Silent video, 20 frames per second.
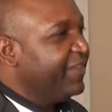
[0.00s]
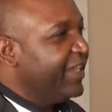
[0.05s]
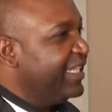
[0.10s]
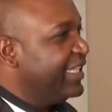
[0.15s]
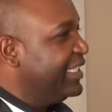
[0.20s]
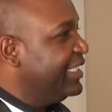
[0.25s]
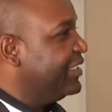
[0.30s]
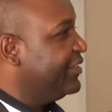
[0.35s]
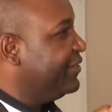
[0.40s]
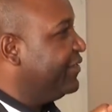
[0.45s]

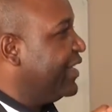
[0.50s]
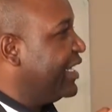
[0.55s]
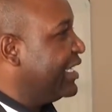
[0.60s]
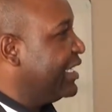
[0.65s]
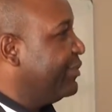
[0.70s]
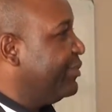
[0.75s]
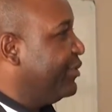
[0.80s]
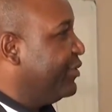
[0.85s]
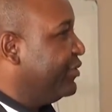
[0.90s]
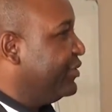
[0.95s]
these
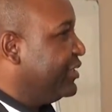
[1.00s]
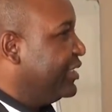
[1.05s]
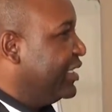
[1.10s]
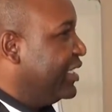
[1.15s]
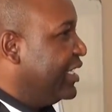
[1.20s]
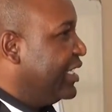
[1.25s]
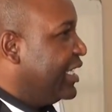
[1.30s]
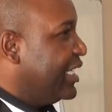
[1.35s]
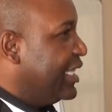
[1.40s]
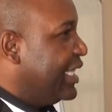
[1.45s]
variables
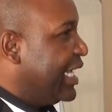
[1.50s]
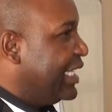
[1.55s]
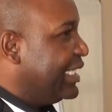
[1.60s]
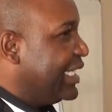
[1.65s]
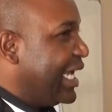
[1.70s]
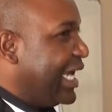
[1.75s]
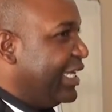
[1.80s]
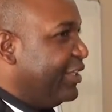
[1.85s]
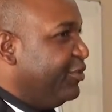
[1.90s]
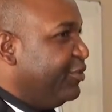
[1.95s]
that
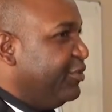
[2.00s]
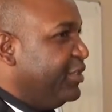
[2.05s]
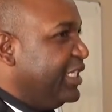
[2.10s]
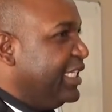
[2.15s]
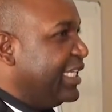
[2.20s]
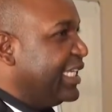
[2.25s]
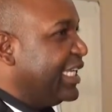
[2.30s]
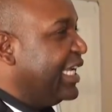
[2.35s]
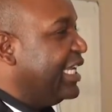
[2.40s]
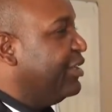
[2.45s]
are
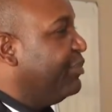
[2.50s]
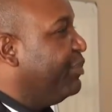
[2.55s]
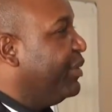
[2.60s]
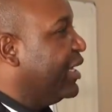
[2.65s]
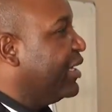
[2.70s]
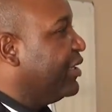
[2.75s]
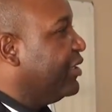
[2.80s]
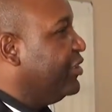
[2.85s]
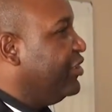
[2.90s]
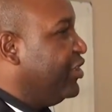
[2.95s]
unique and
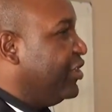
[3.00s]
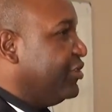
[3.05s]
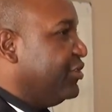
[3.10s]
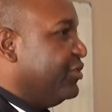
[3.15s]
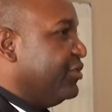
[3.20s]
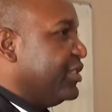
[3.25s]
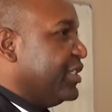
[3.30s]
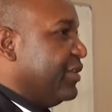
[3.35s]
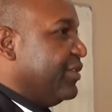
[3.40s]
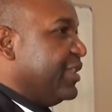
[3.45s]
peculiar to
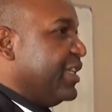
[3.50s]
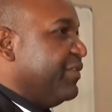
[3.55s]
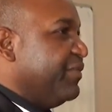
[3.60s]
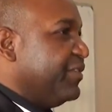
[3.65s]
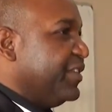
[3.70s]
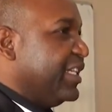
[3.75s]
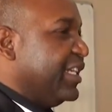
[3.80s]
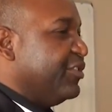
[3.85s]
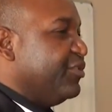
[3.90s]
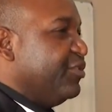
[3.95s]
South
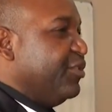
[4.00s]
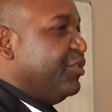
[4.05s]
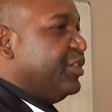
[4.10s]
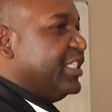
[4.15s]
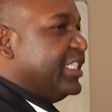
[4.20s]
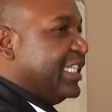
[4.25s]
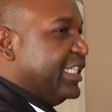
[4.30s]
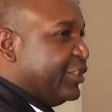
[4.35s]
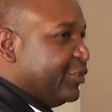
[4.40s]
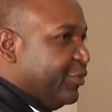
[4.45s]
Africa, to your
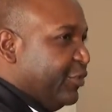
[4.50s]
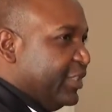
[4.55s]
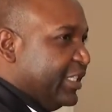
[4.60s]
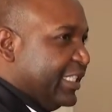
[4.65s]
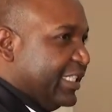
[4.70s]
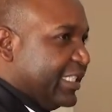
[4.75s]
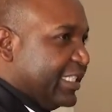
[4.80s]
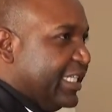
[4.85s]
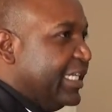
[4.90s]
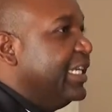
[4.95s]
research
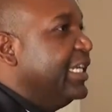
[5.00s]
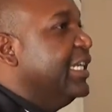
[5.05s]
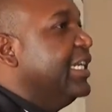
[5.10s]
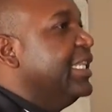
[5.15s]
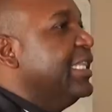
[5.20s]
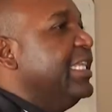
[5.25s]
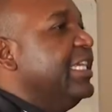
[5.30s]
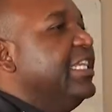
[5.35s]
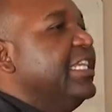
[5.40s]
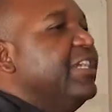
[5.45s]
context,
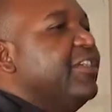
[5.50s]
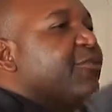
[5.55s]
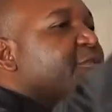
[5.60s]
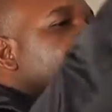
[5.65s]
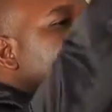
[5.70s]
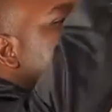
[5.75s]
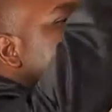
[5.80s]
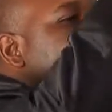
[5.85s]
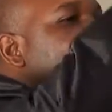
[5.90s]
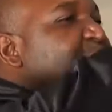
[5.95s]
then
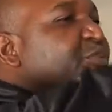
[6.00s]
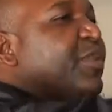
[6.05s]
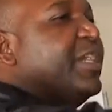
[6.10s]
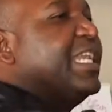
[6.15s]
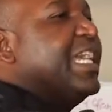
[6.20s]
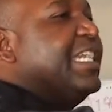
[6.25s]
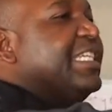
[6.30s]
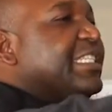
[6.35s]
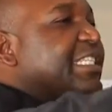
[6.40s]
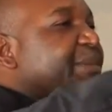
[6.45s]

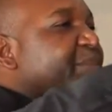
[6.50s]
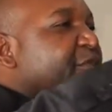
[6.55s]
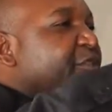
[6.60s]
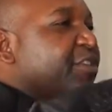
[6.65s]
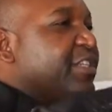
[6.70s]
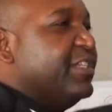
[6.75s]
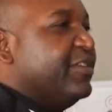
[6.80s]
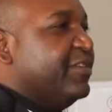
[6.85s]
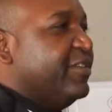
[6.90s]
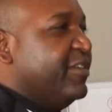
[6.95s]
conceptualize a
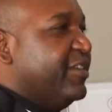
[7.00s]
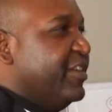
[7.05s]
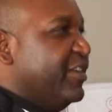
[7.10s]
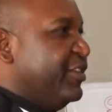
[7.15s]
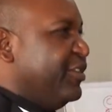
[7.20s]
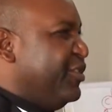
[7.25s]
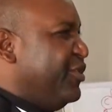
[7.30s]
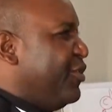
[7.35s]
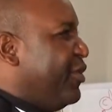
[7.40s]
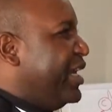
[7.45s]
model. Do
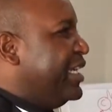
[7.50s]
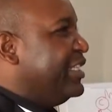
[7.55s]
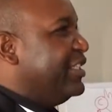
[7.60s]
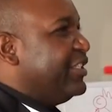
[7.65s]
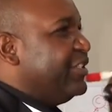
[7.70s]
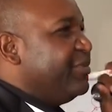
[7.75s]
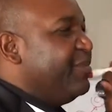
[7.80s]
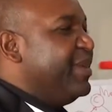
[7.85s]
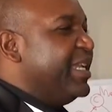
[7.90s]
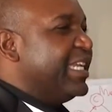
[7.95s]
you want it to
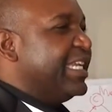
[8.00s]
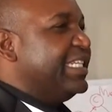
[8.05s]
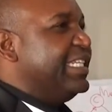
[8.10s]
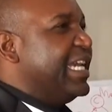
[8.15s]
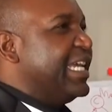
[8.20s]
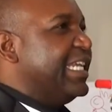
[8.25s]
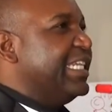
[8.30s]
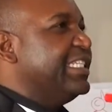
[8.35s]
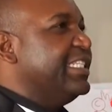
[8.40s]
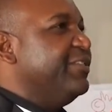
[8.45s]
make a
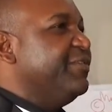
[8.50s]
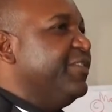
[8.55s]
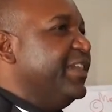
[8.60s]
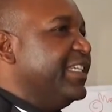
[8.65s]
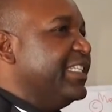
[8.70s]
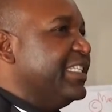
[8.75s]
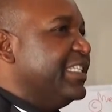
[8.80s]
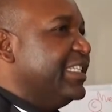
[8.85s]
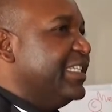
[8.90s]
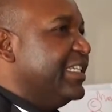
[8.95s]
direct
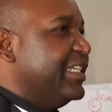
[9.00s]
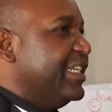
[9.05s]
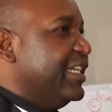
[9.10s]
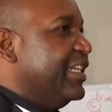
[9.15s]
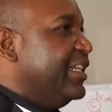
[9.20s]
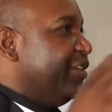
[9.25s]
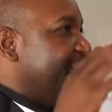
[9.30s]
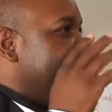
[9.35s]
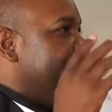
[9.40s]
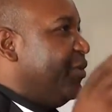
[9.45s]
effect?
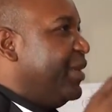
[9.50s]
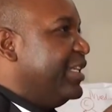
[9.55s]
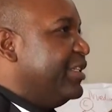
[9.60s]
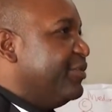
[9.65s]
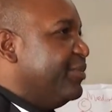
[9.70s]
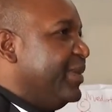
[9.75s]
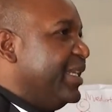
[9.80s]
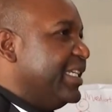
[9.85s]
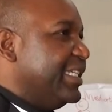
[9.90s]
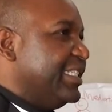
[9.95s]
Do you want to
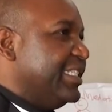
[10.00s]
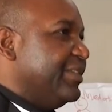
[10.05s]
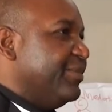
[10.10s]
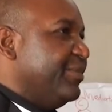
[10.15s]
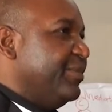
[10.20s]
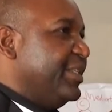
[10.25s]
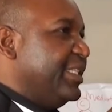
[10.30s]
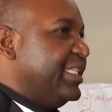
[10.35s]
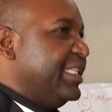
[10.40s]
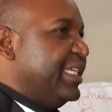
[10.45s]
make it
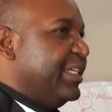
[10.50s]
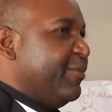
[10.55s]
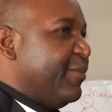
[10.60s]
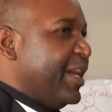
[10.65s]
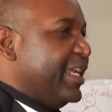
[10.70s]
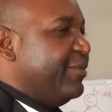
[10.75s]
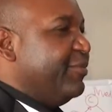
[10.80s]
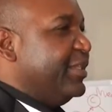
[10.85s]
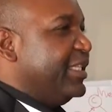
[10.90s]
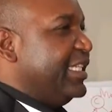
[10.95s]
with
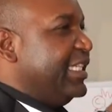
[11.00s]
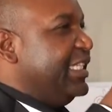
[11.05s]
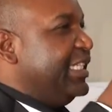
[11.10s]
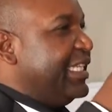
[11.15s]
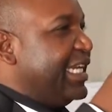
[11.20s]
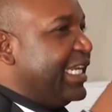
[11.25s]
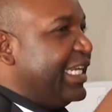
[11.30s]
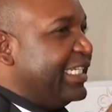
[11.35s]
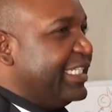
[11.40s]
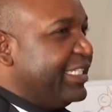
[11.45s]

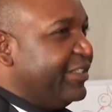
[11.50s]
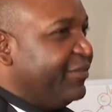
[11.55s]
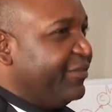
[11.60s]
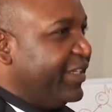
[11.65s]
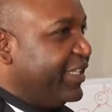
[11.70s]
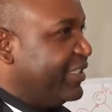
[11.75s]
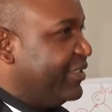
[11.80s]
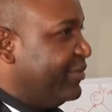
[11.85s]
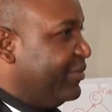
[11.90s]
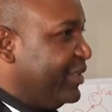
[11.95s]
indirect
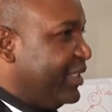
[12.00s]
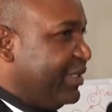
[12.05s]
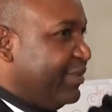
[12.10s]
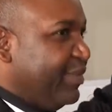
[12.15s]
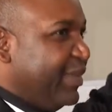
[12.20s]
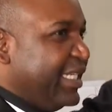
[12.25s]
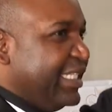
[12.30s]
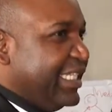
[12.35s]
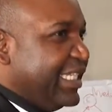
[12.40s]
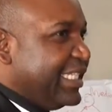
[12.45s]
effect with the
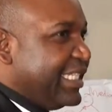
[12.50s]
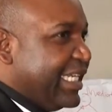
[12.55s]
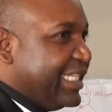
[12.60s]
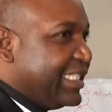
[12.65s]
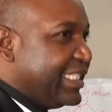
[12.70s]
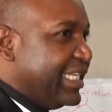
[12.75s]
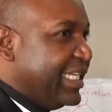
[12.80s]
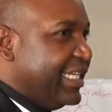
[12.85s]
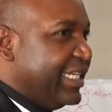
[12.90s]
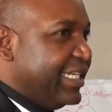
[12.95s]
mediators,
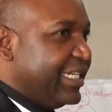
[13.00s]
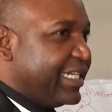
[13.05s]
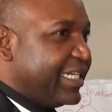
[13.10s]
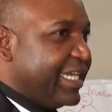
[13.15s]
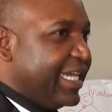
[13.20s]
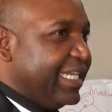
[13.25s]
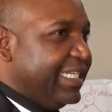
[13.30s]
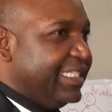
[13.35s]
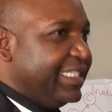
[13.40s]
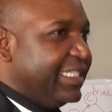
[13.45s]

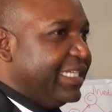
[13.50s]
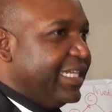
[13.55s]
right?